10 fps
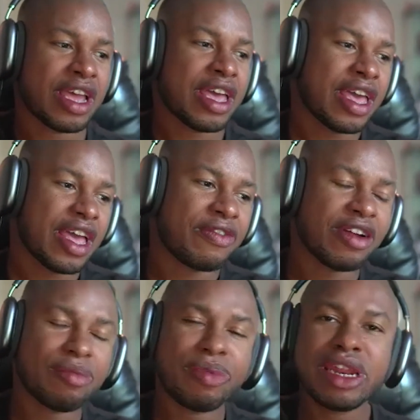If
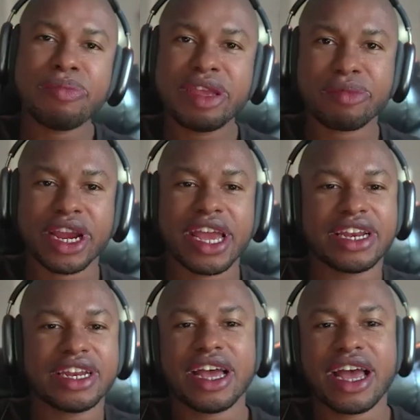you're a B2B
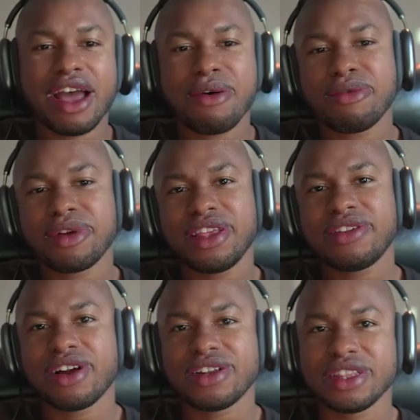brand, I would really
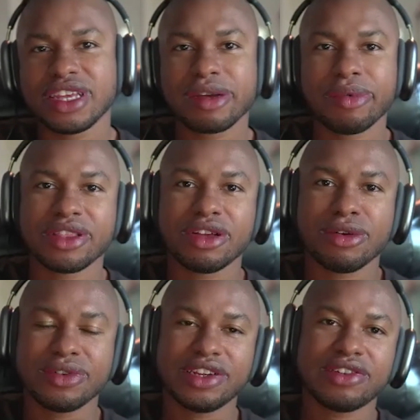start to think about the
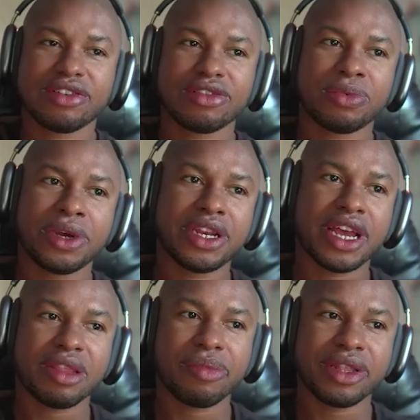whole digital twin
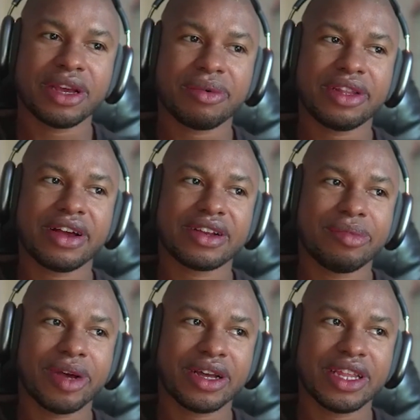element that we talked
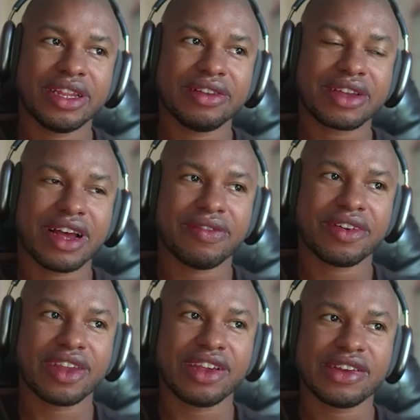about in this
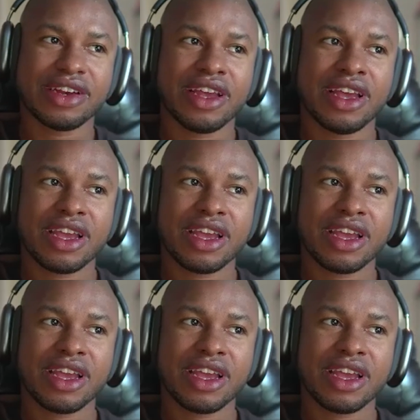conversation.